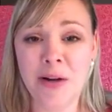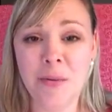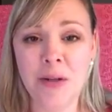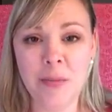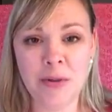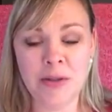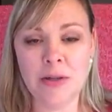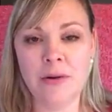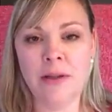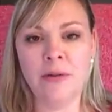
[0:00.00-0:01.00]
to really put
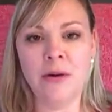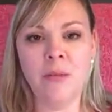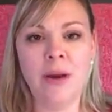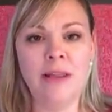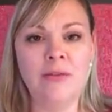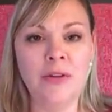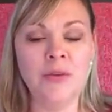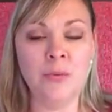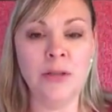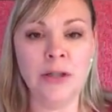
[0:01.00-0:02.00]
yourself out there in a way that feels
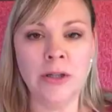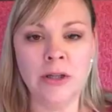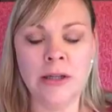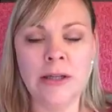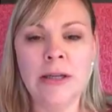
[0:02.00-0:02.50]
really good.